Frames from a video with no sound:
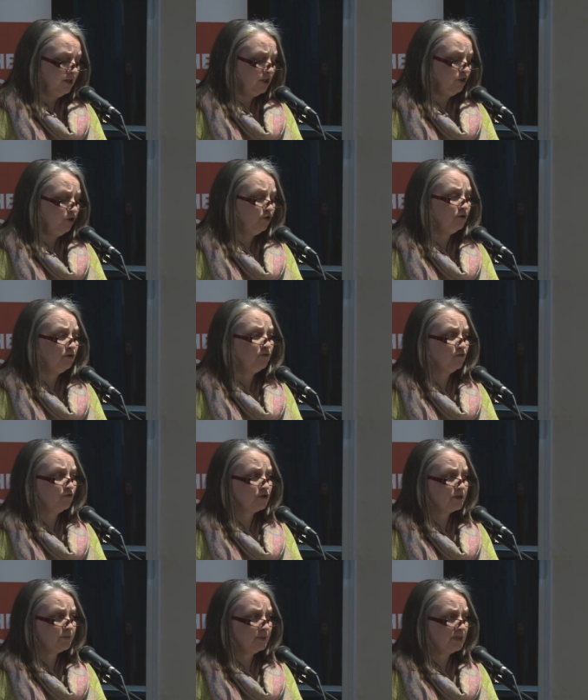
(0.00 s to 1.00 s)
law
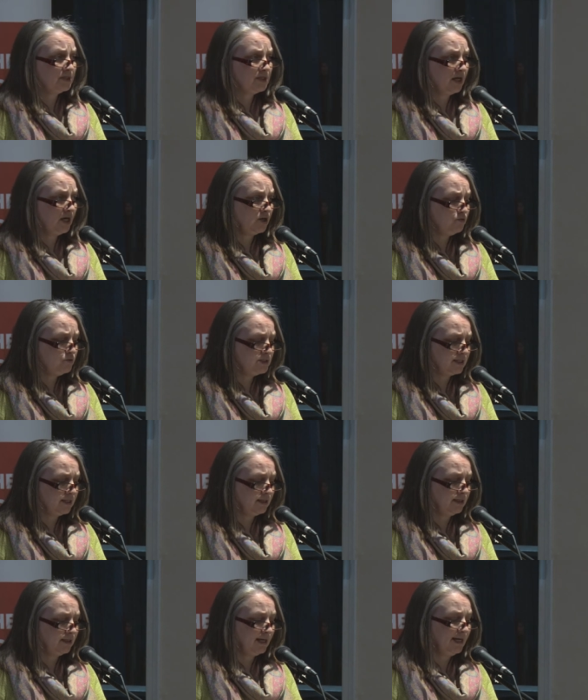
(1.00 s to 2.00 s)
enforcement,
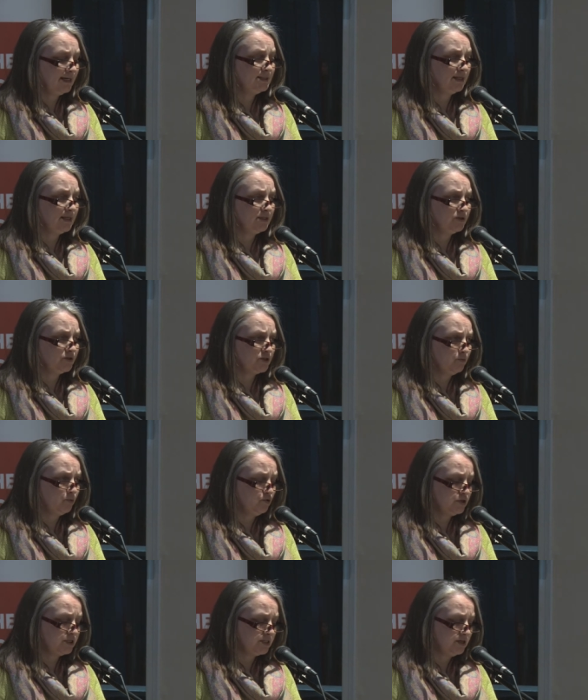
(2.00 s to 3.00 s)
housing, and adult
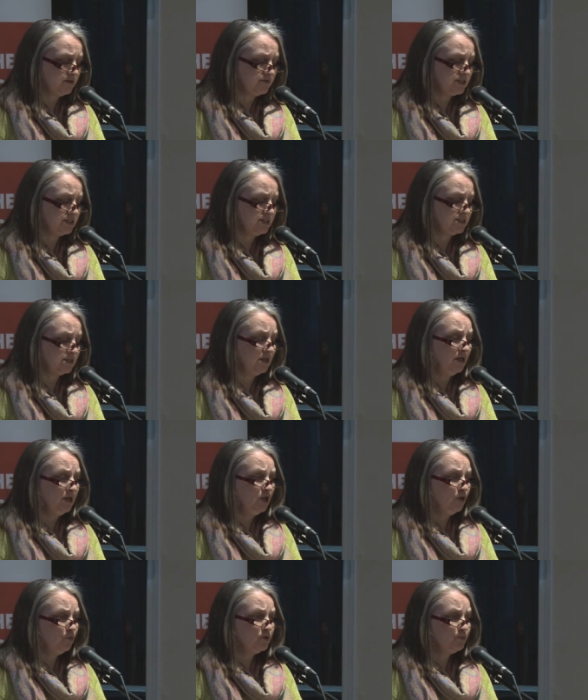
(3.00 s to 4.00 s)
support services,
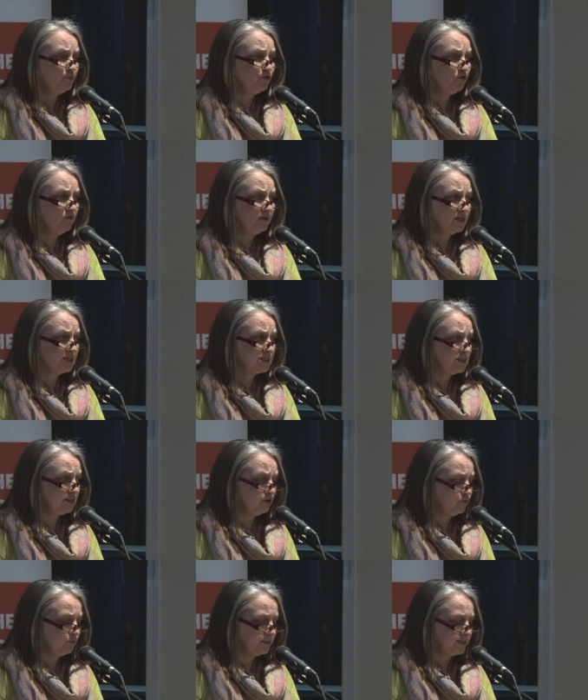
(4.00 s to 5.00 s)
was proving
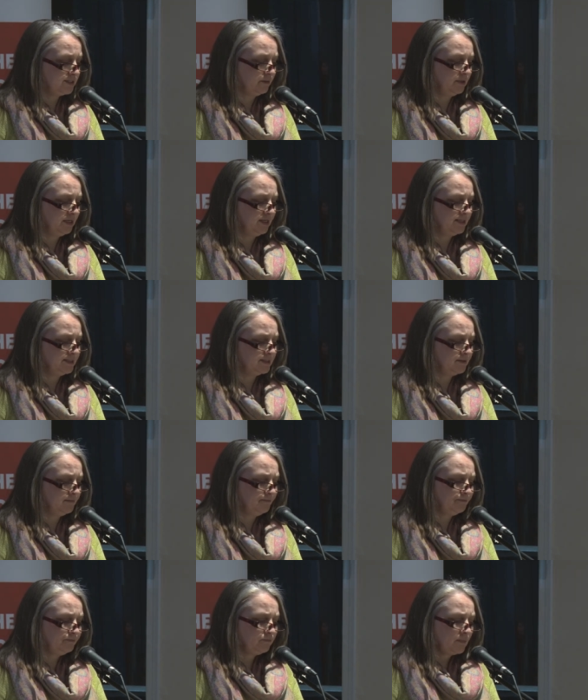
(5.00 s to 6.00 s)
slow in some areas.
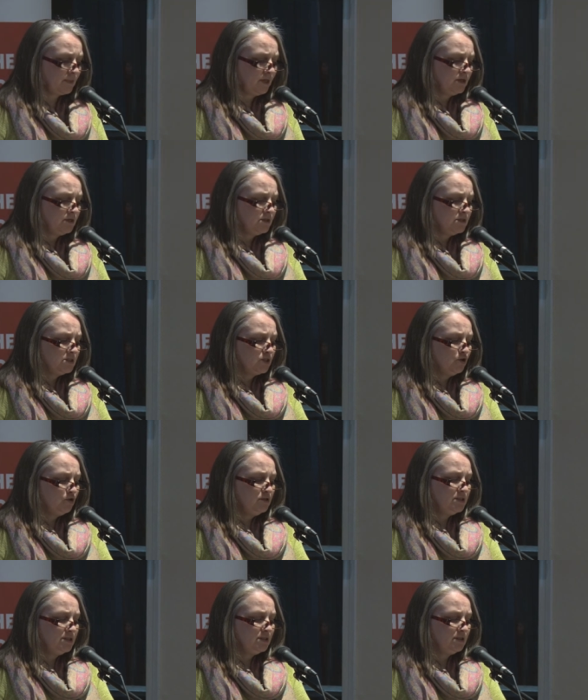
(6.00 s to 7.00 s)

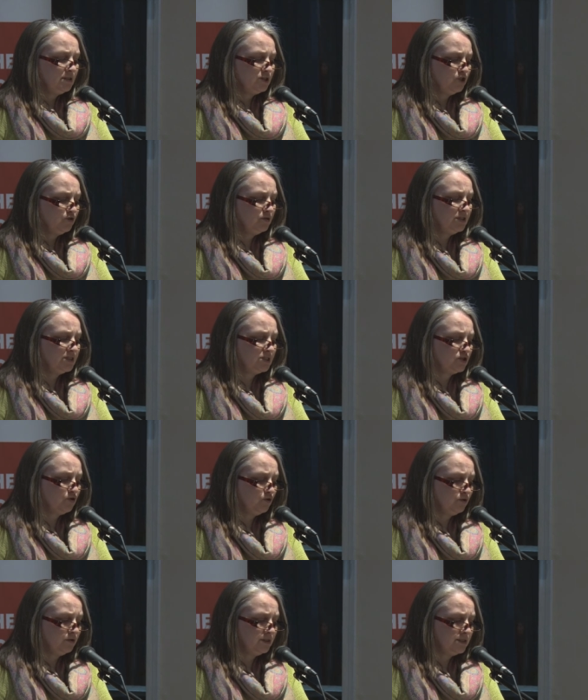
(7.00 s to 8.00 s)
Scotland, Children in
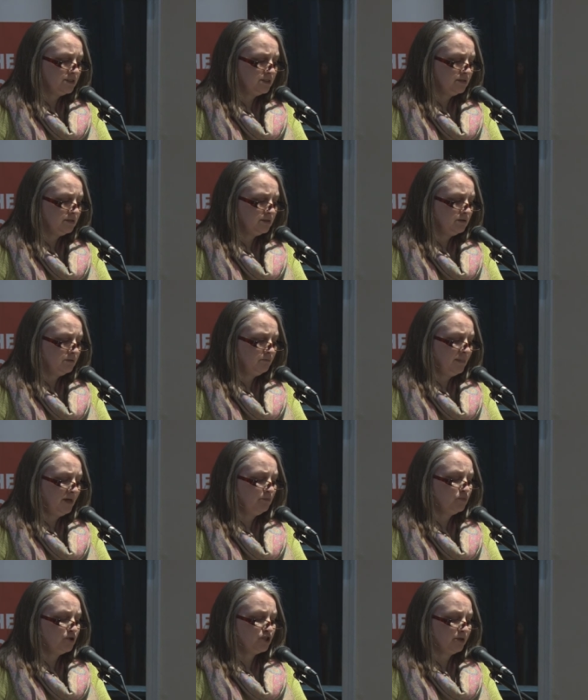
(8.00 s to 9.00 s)
Scotland
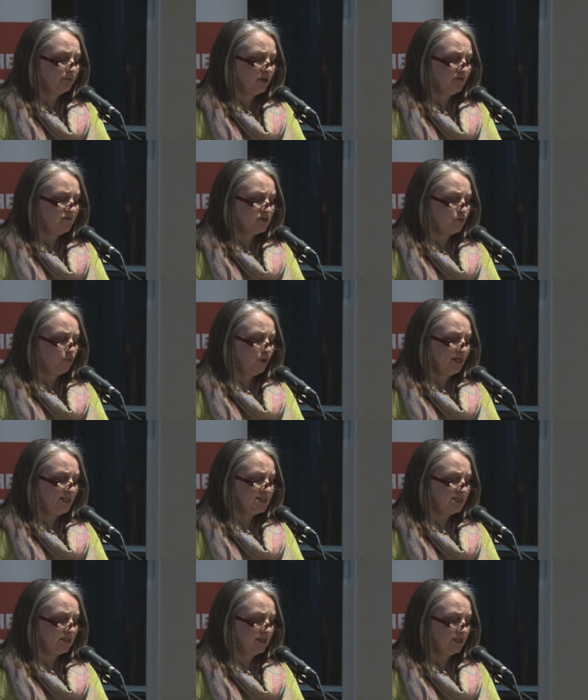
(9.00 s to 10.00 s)
membership covers a wide
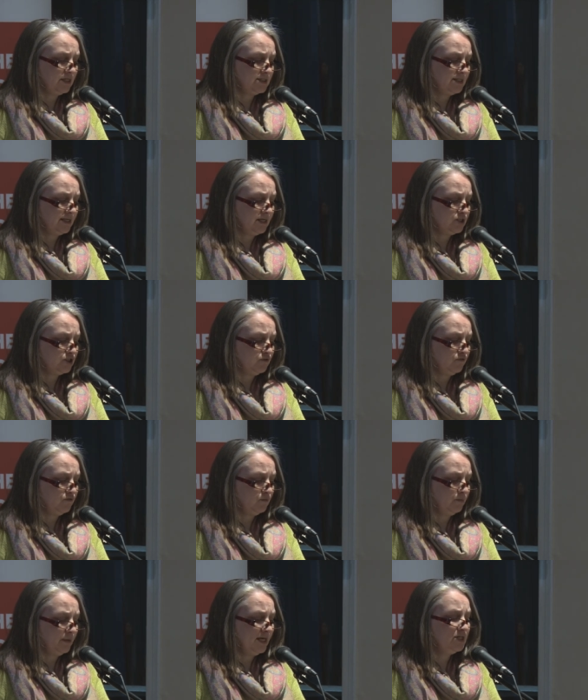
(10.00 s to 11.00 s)
select section
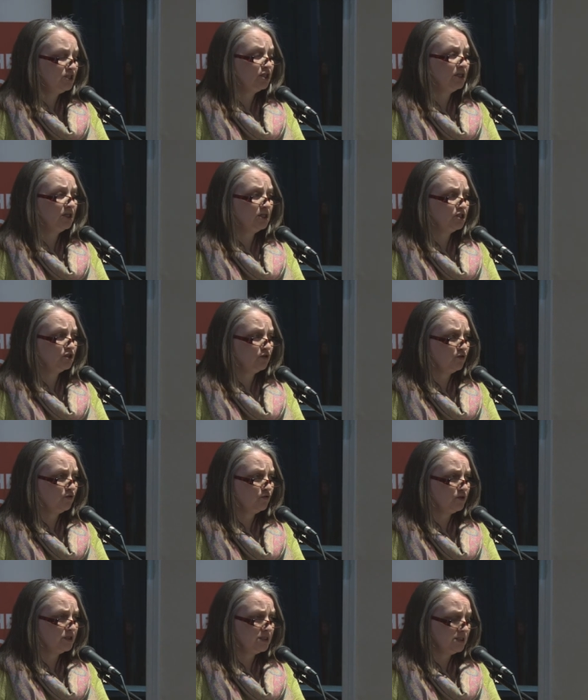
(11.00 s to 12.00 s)
from education
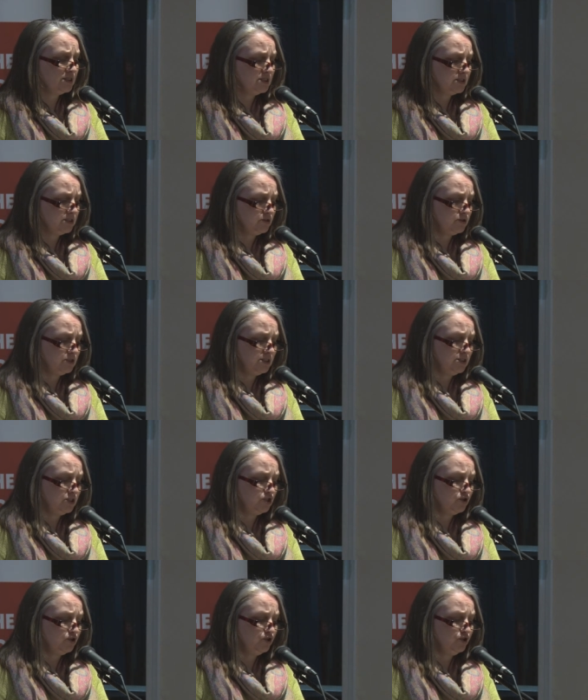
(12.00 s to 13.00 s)
authorities to
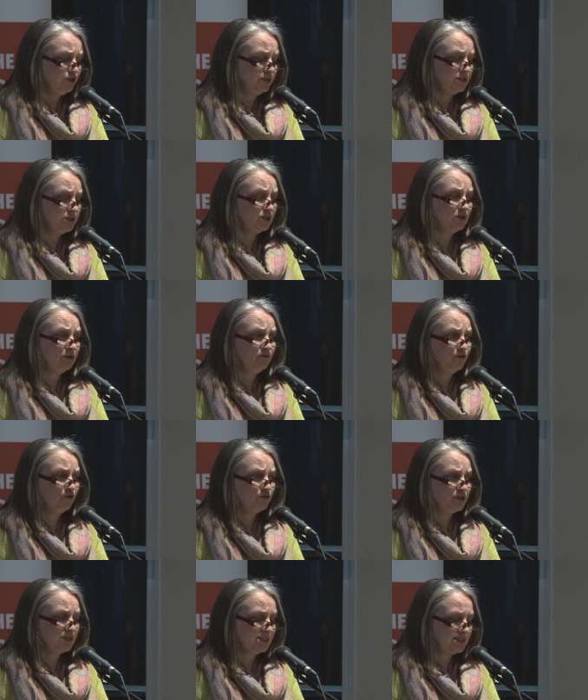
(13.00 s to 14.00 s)
teacher unions to the
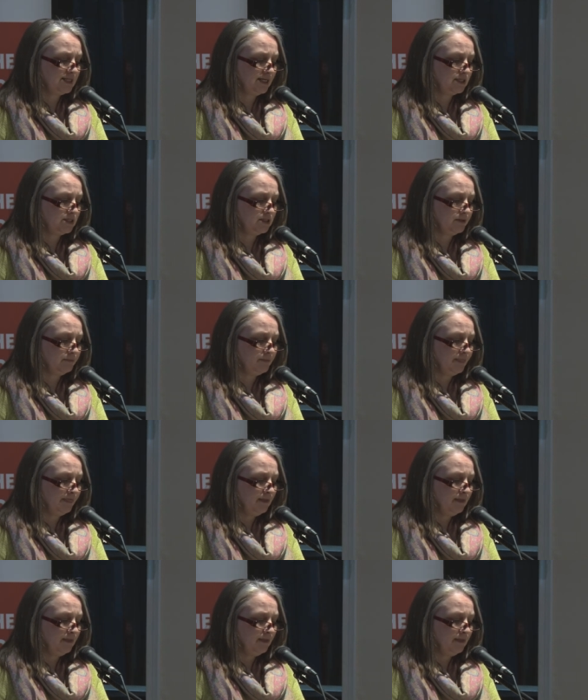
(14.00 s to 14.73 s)
voluntary sector.